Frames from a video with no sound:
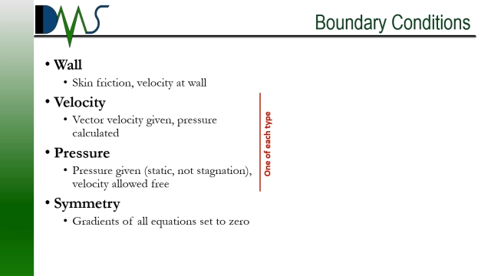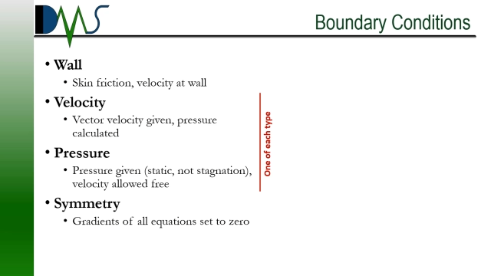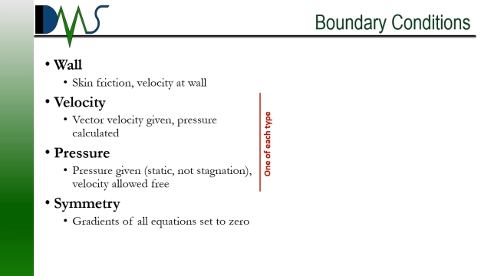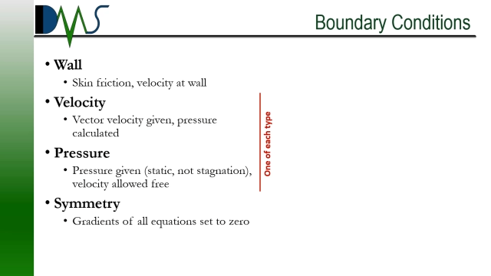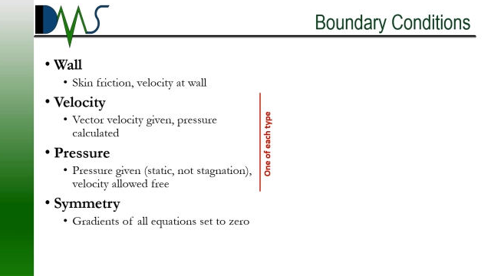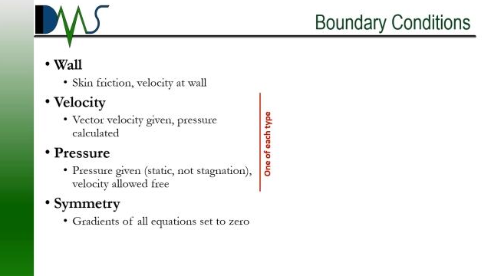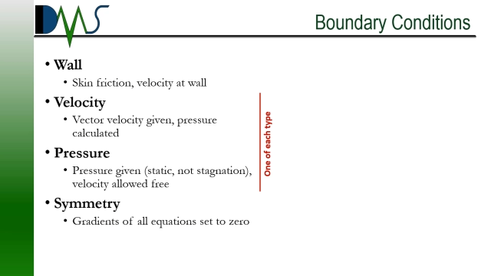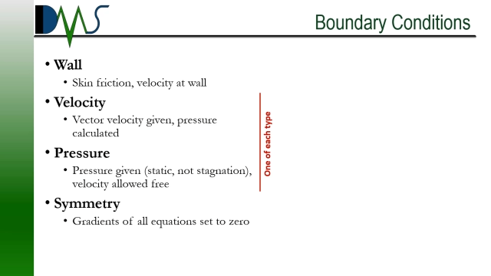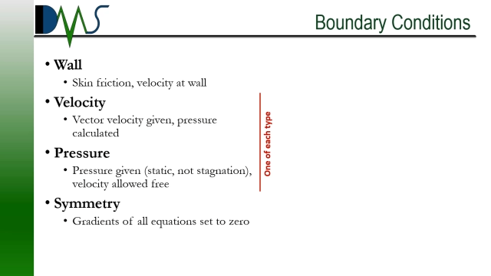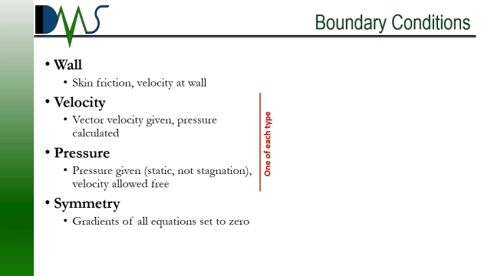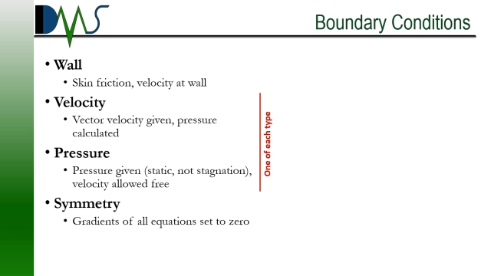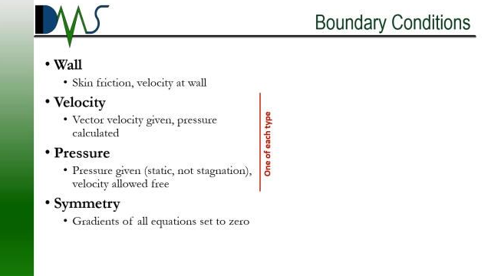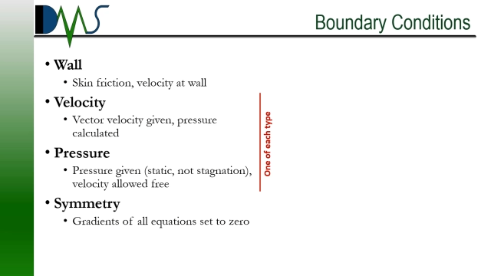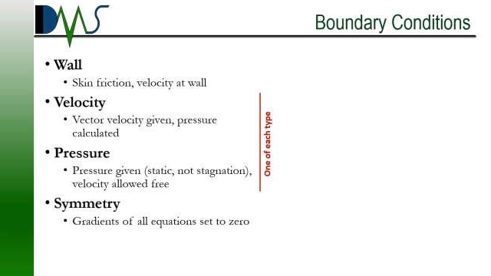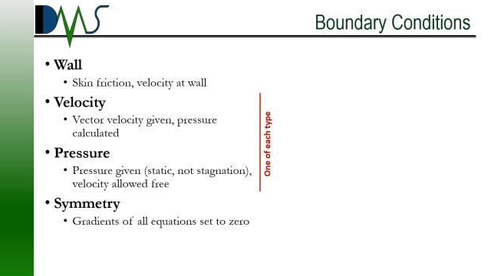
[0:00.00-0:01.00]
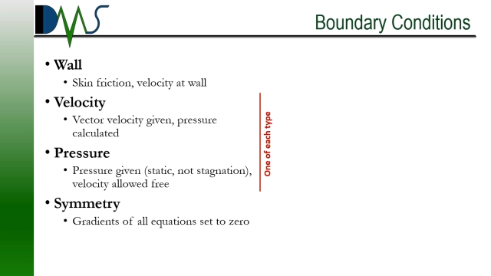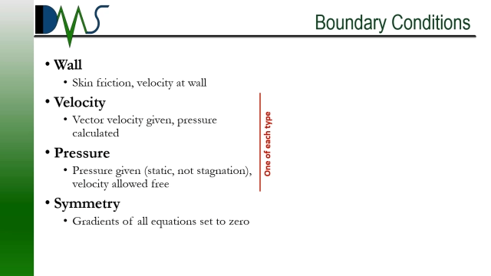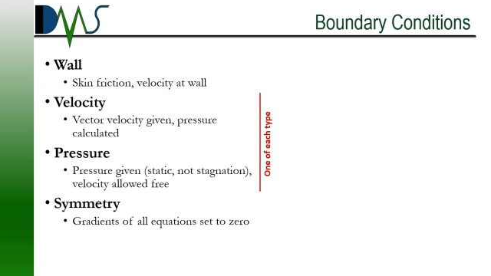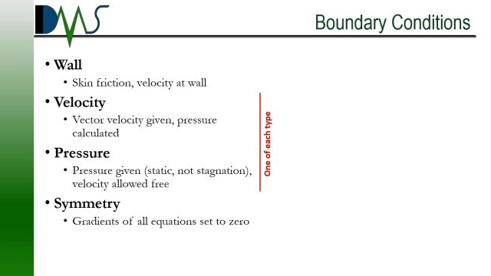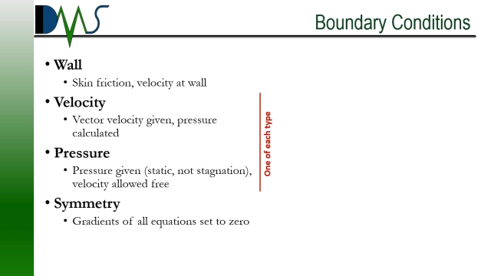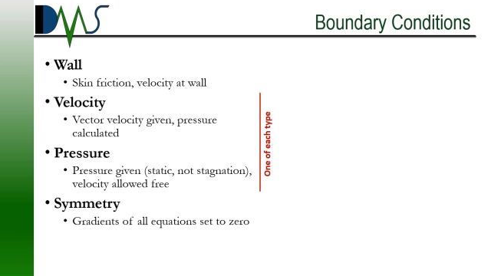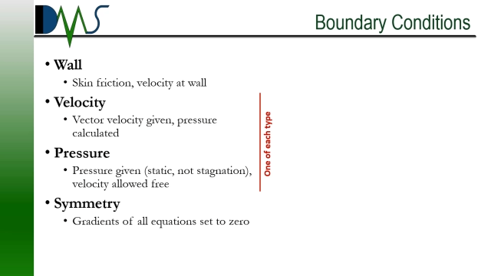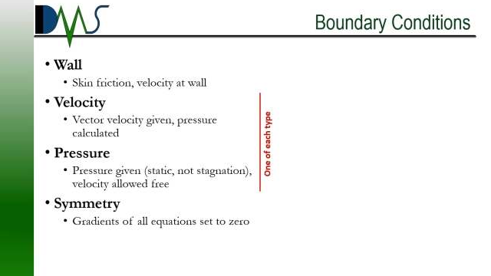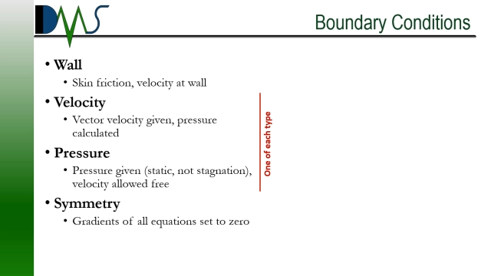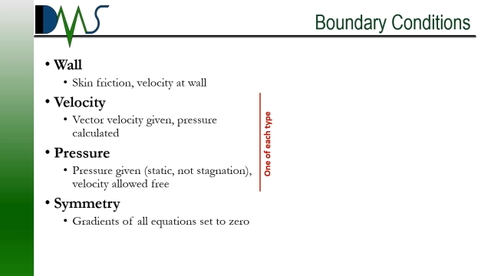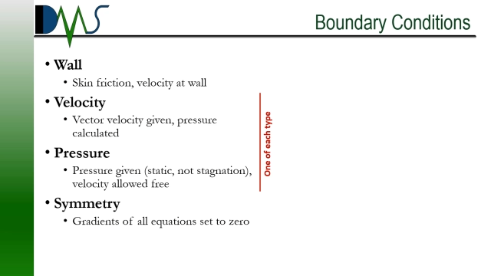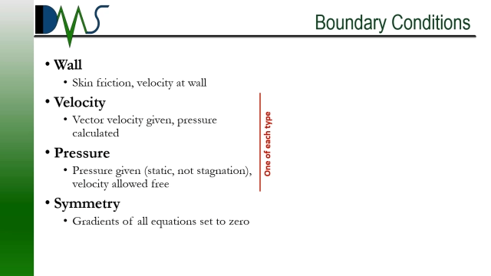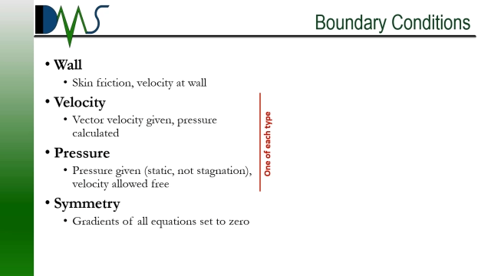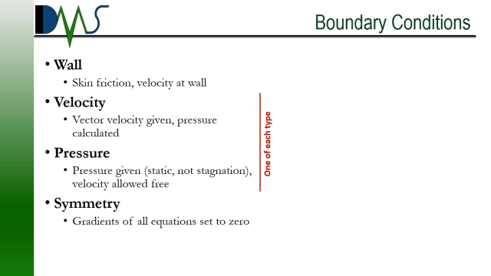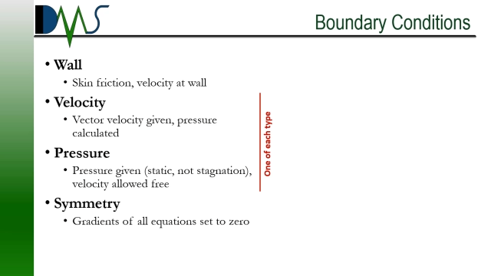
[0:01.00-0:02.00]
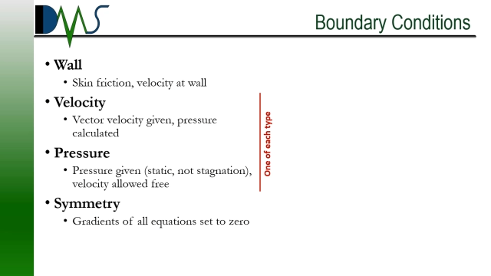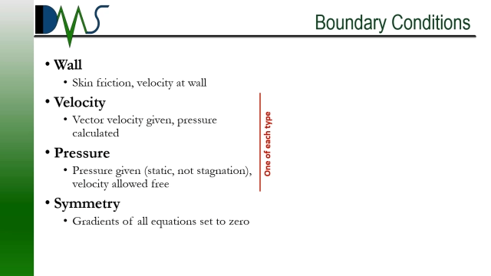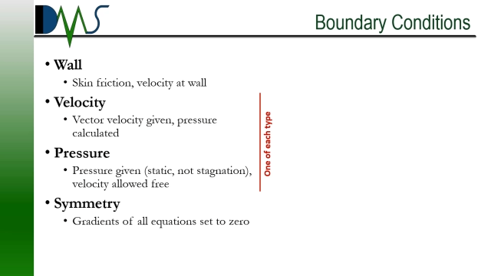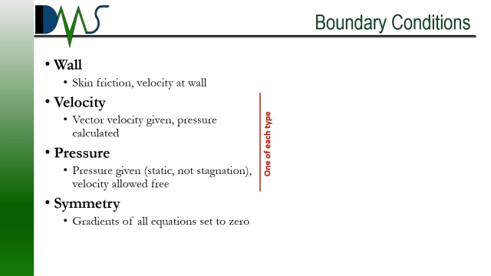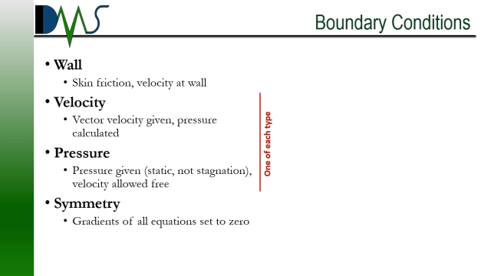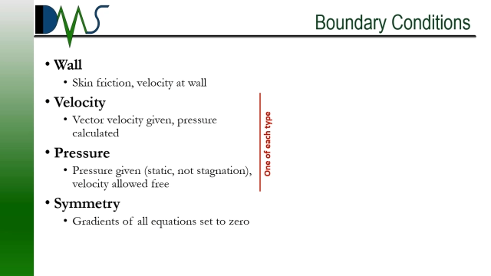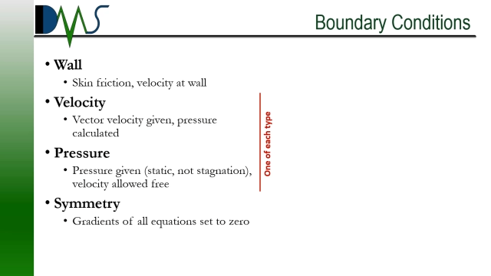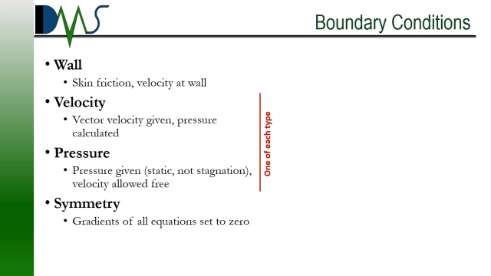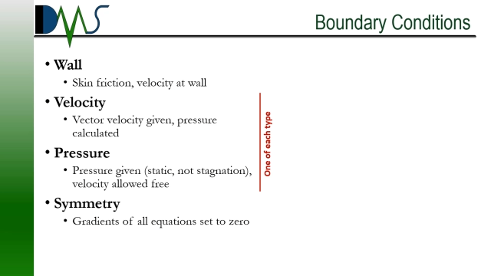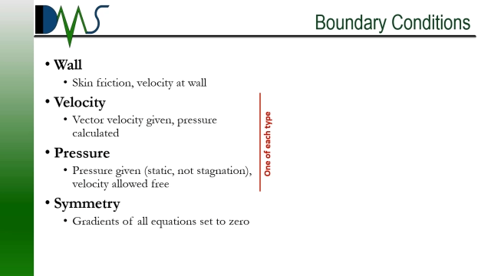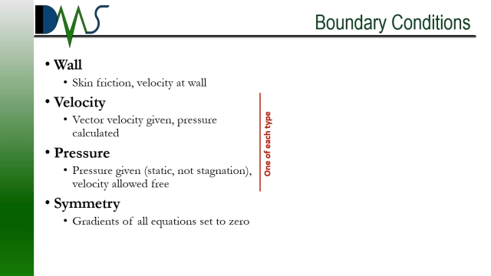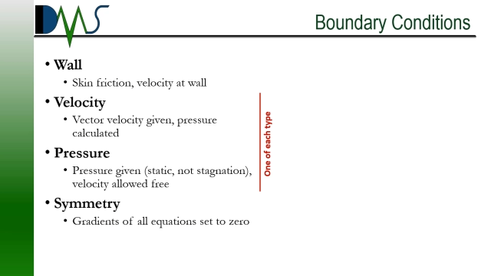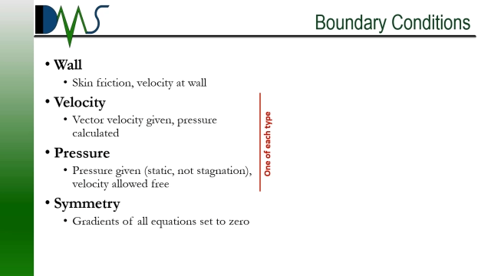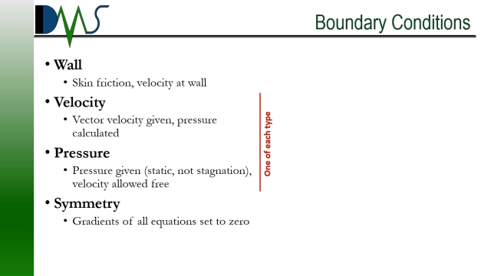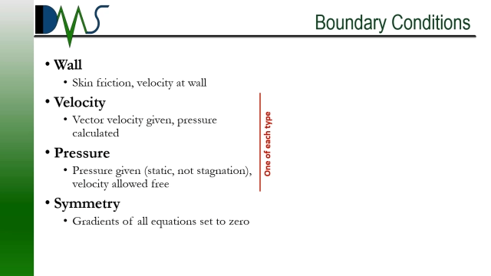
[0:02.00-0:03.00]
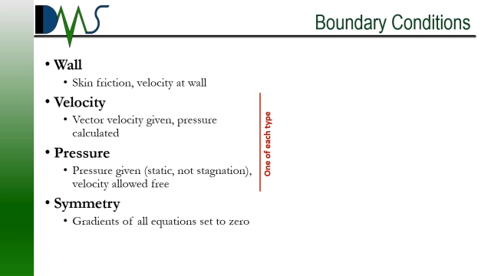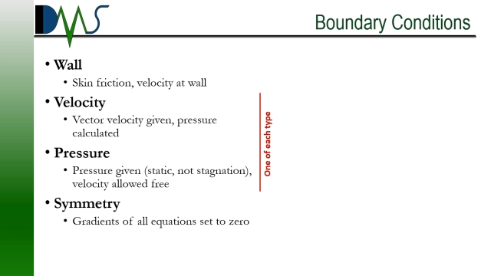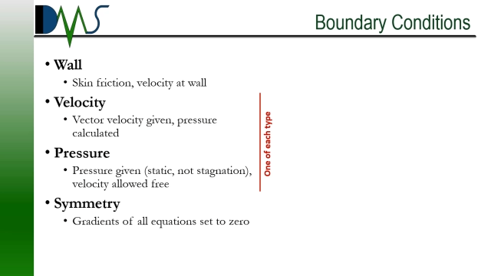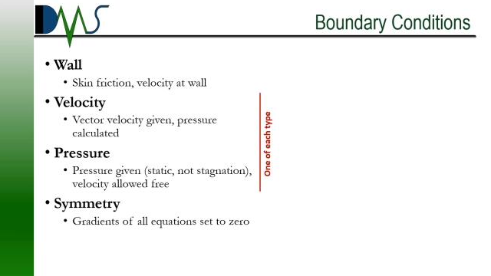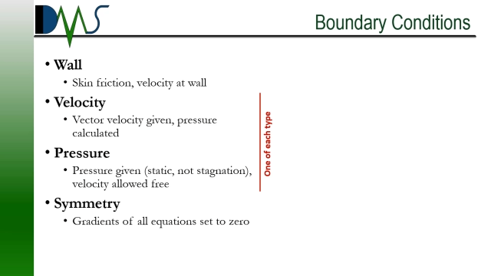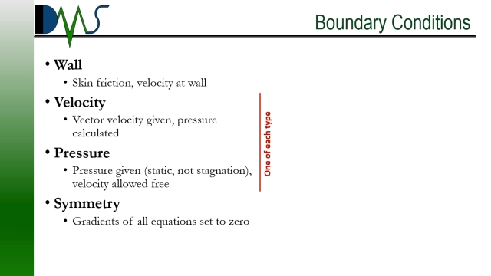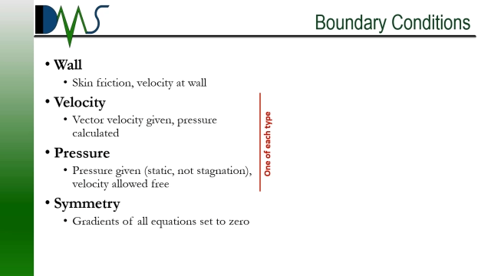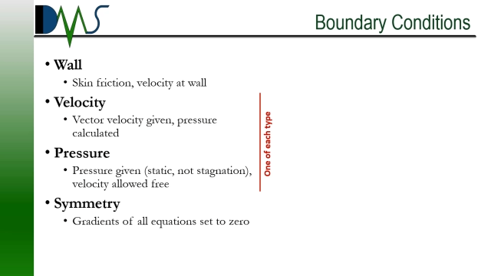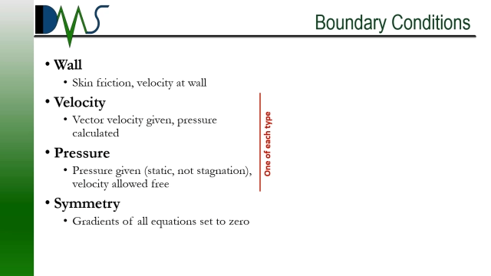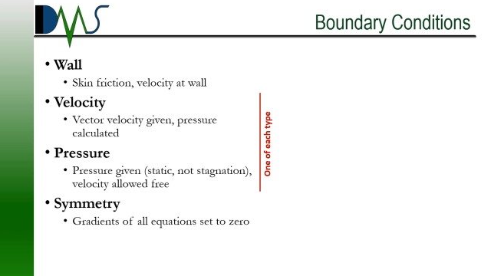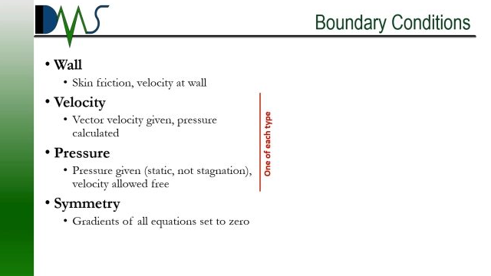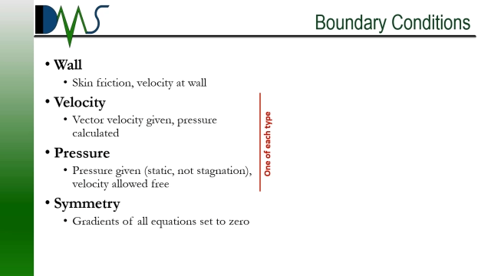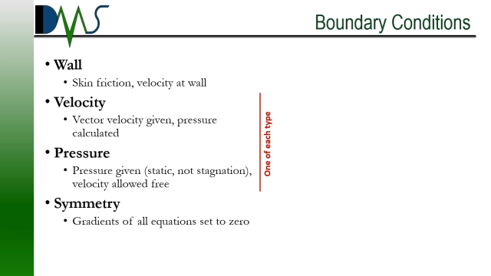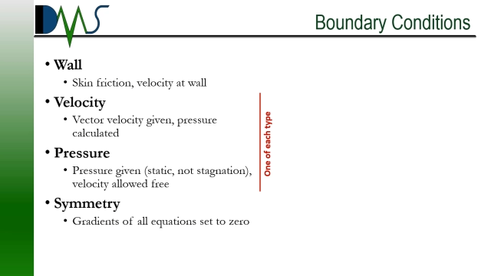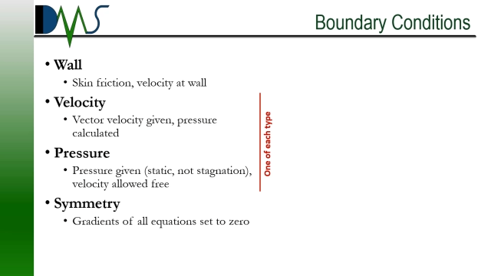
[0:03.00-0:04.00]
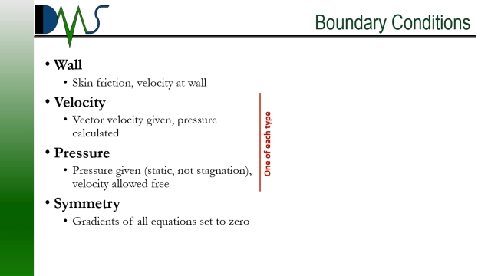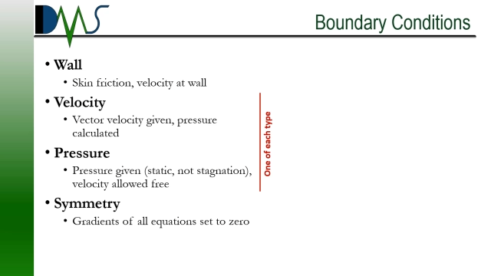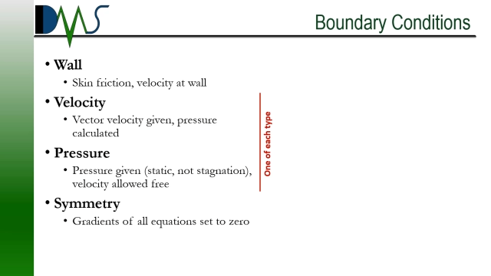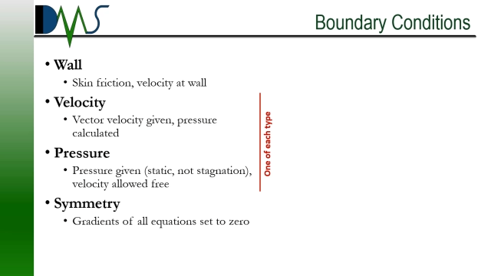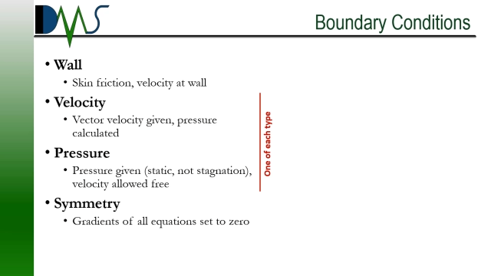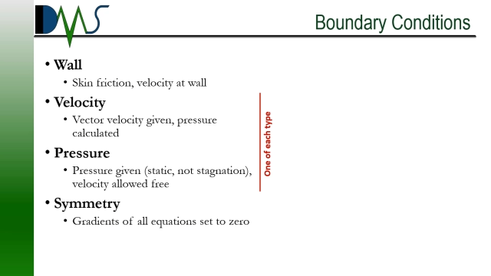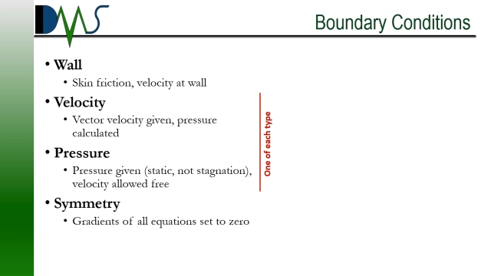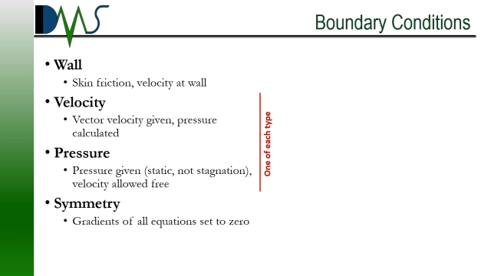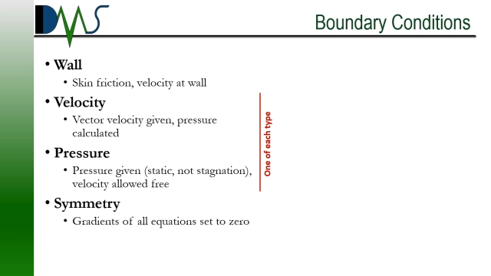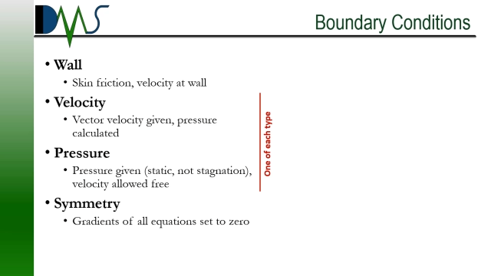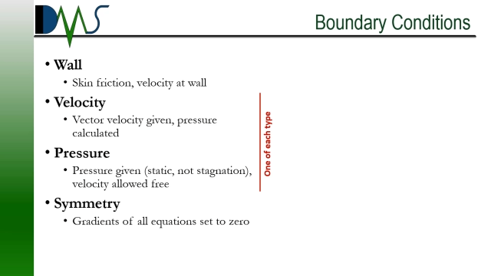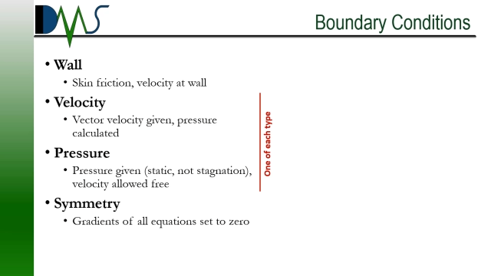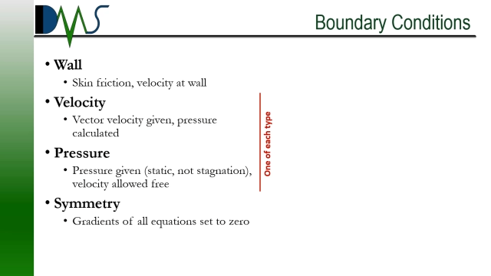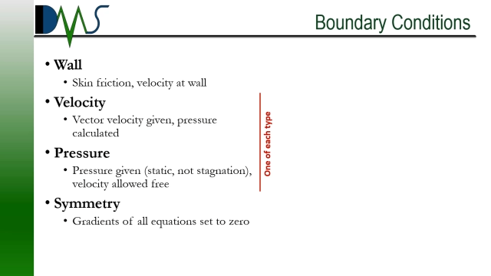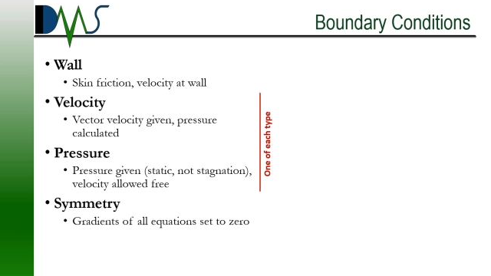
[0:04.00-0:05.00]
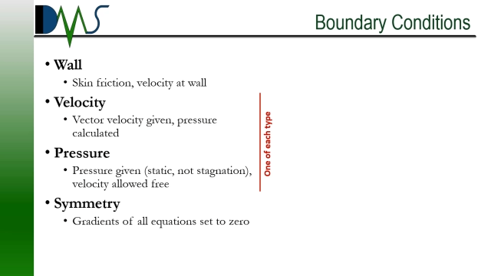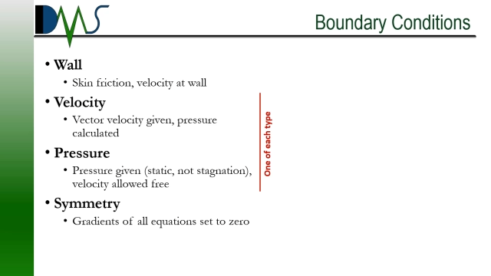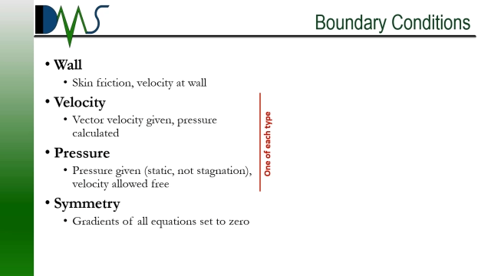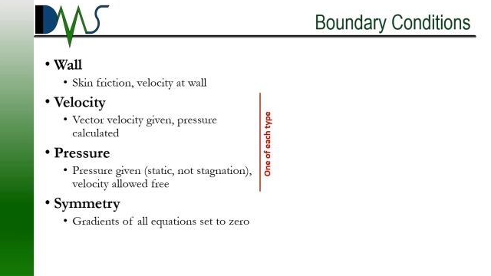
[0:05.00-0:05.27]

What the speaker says: No face is visible, so there are no lips to read.